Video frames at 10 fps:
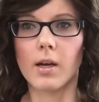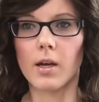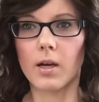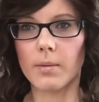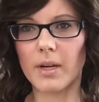
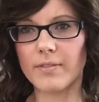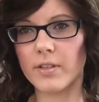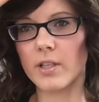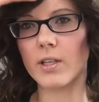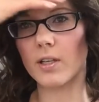I
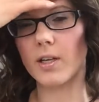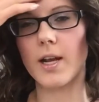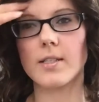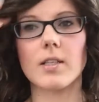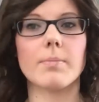feel like it
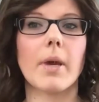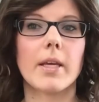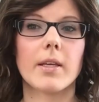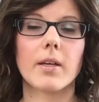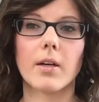has this
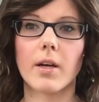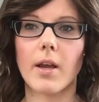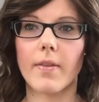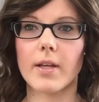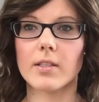bang here
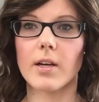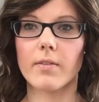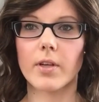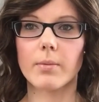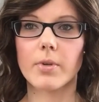and that's
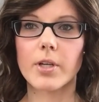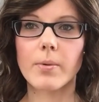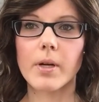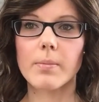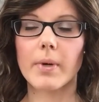covering it pretty
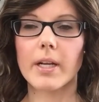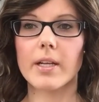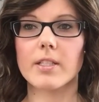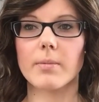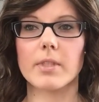well, but it
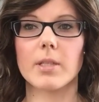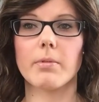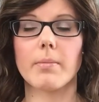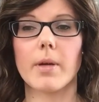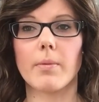is something to keep
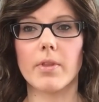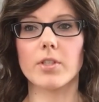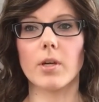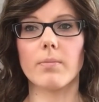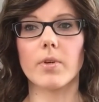in mind with the
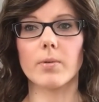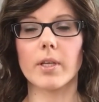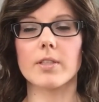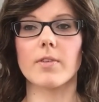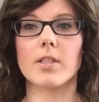Jon Renau
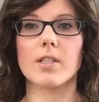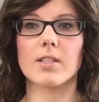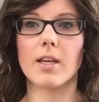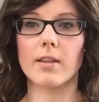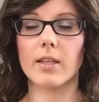lace fronts is
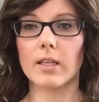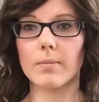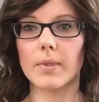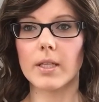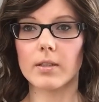that they can
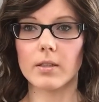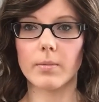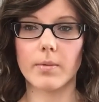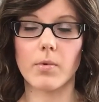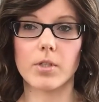be a little
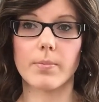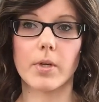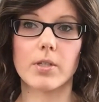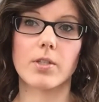bit more sparse.